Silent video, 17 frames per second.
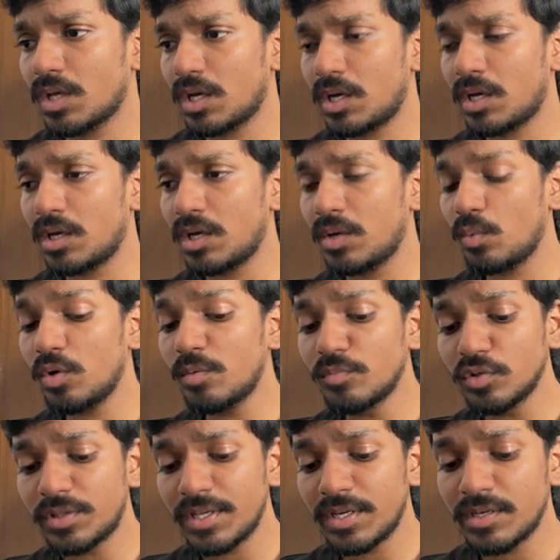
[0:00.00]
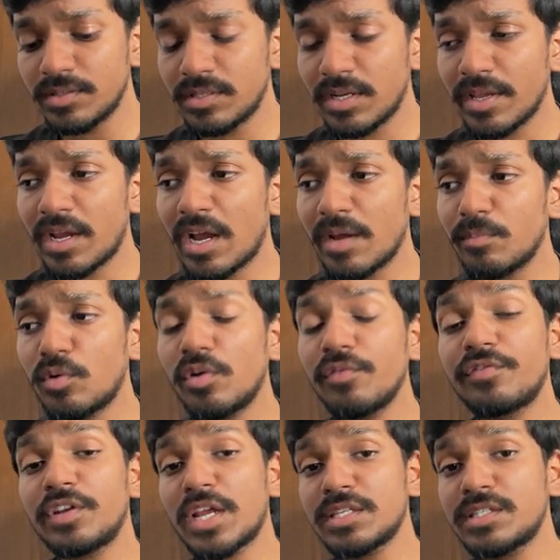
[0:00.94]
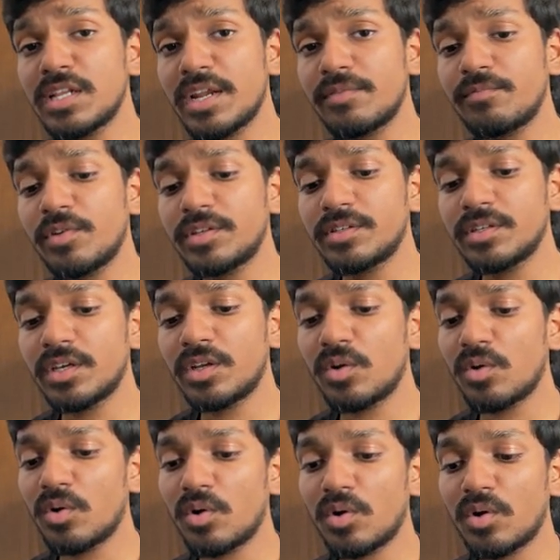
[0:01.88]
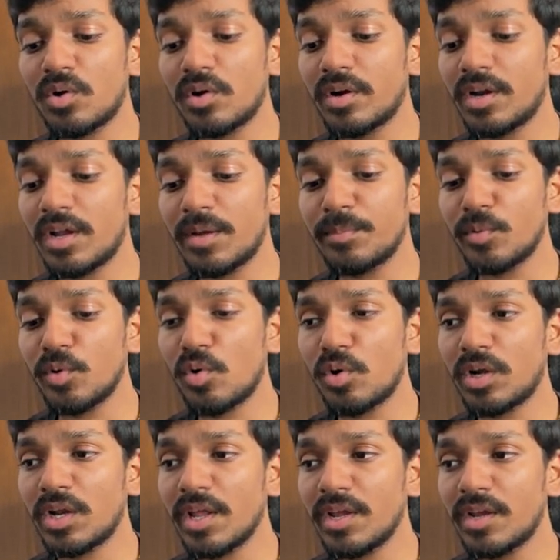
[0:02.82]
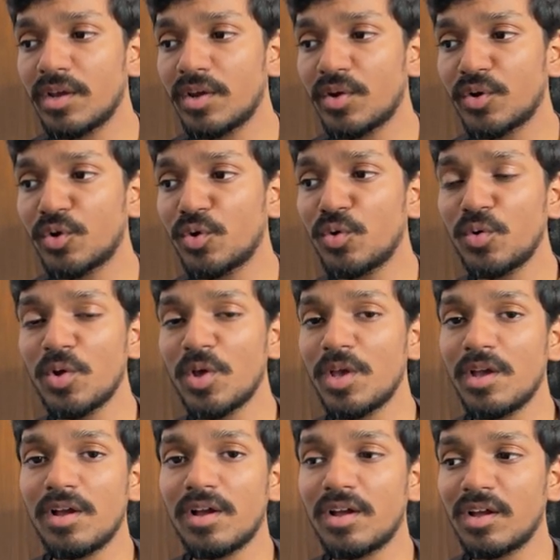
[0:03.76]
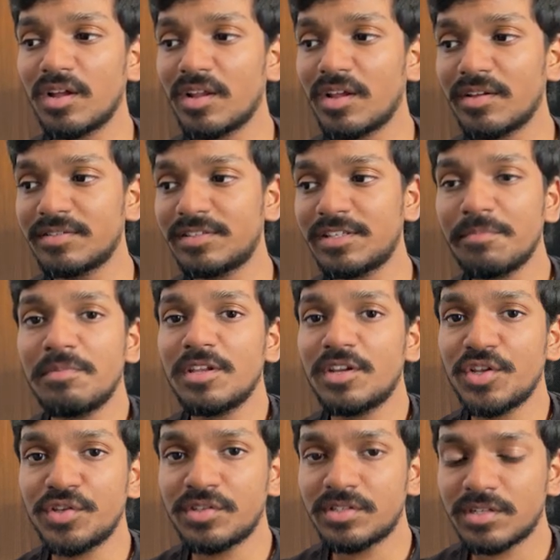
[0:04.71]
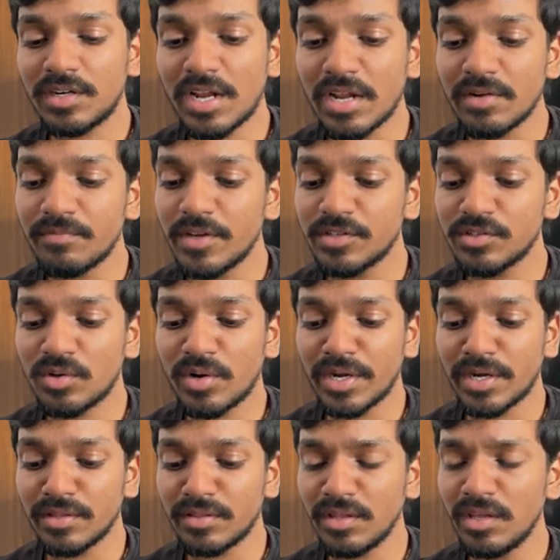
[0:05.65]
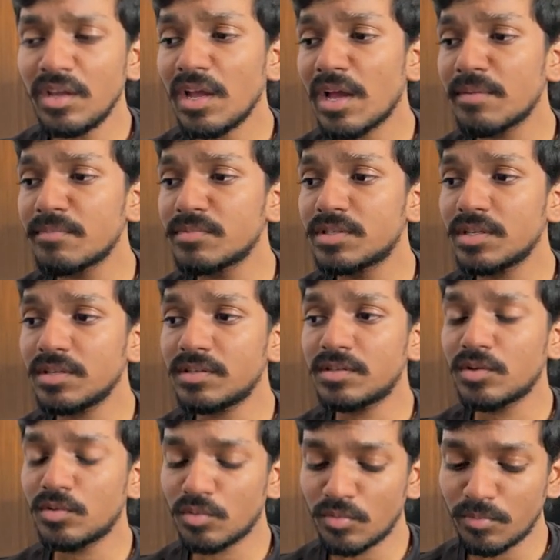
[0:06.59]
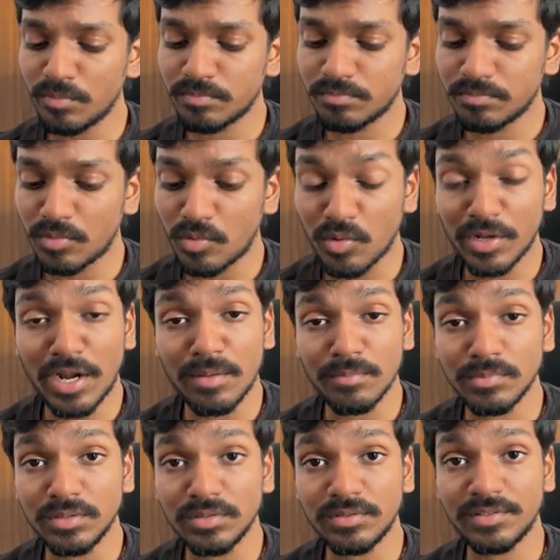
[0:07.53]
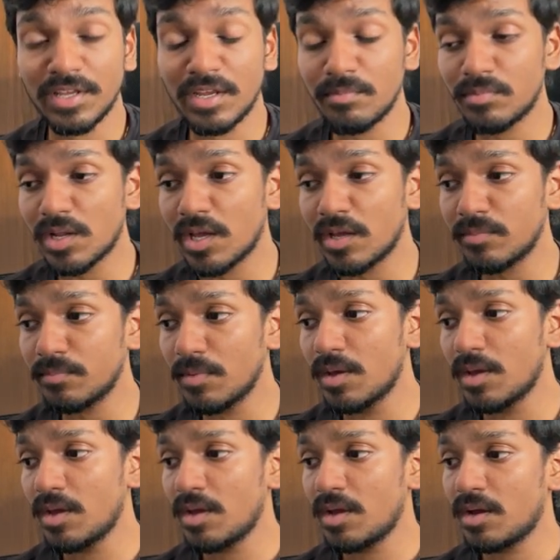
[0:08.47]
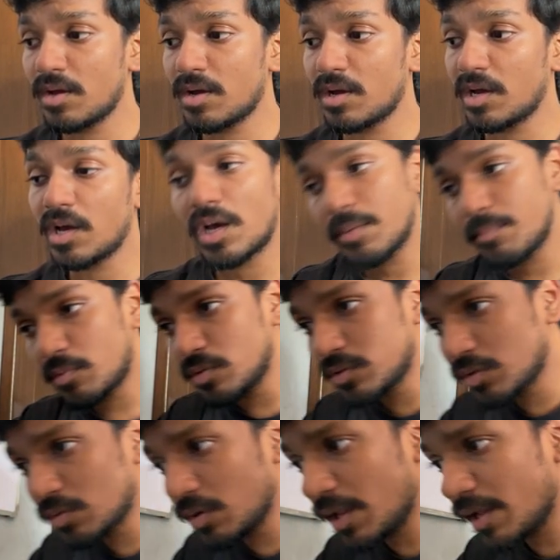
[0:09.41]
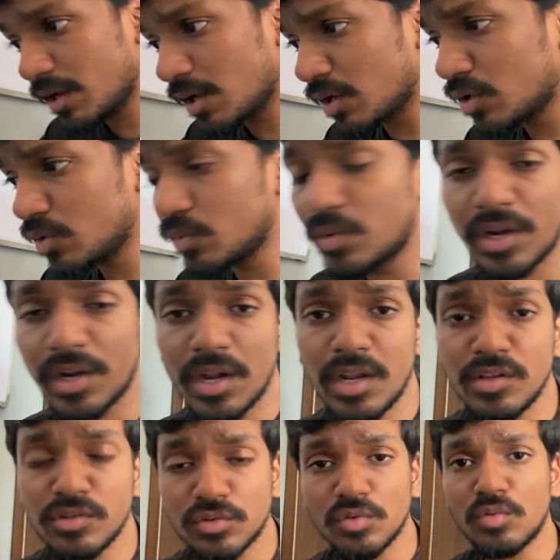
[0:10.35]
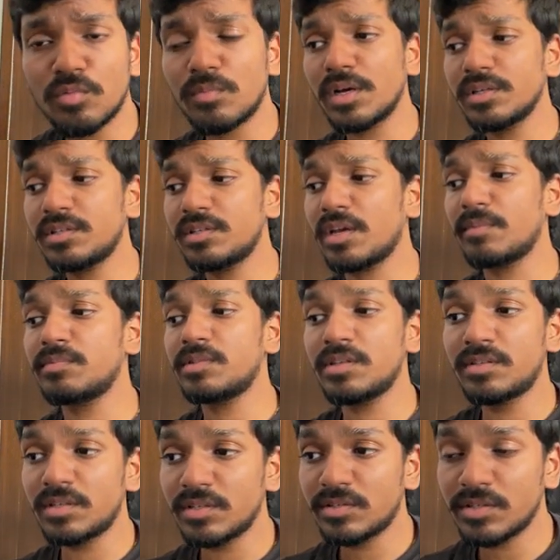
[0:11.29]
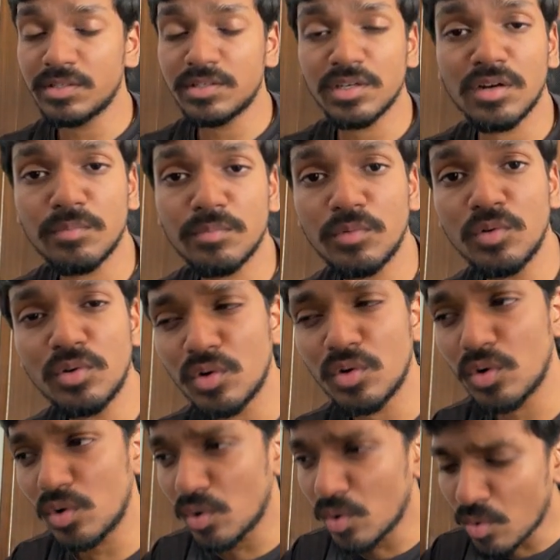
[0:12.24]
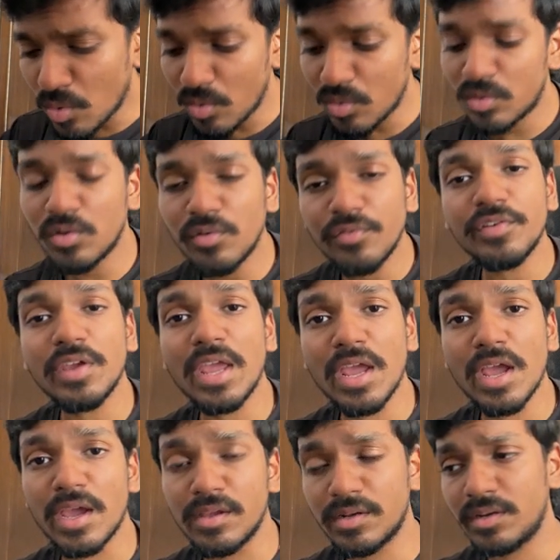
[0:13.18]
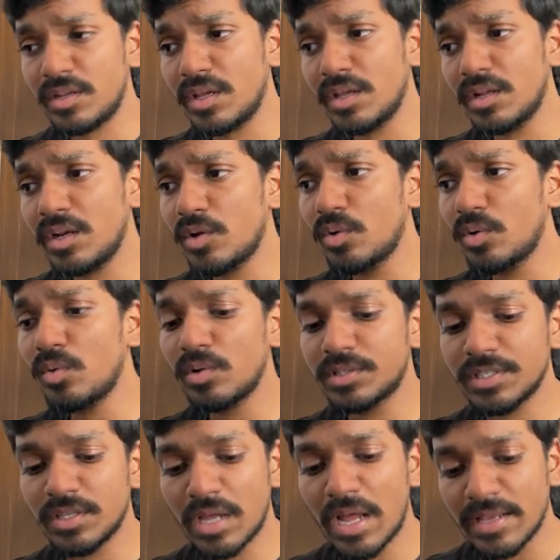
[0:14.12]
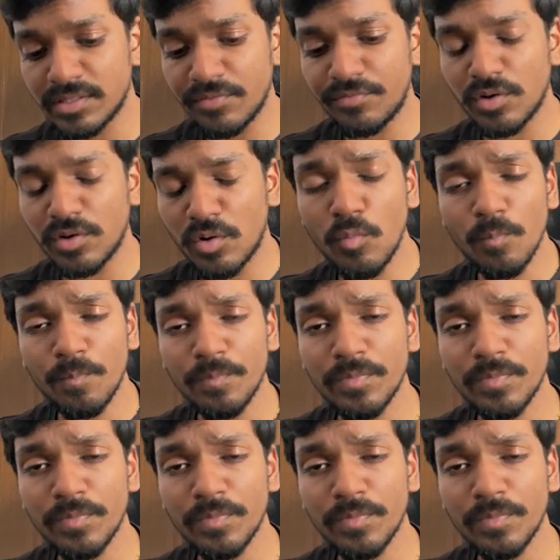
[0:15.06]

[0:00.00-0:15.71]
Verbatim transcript: Uh, one more thing is like I'm not a financial advisor or I'm not like uh, you know uh, SEBI registered advisor or anything. I'm just you know programmer. Same time, uh, I'm also like into trading so much. I'm just researching about lot of AI. Nearly you know as of now,